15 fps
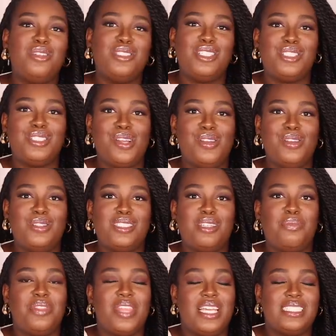want to show you
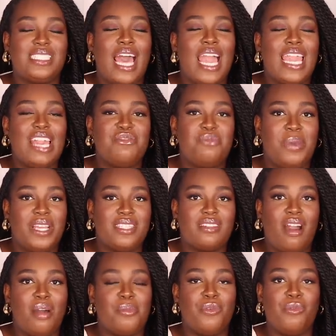some things that I have picked
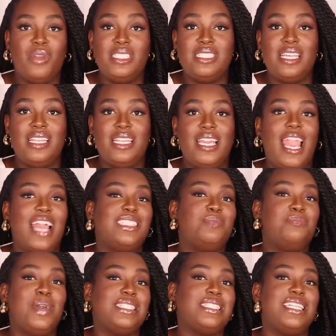up recently,
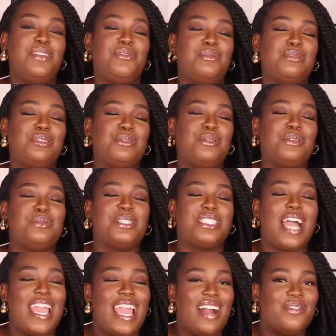especially from stores which
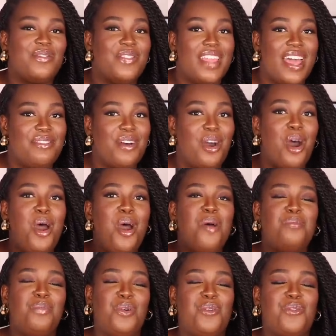I have never
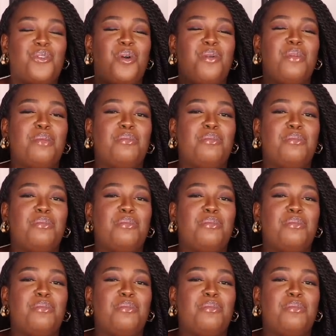bought from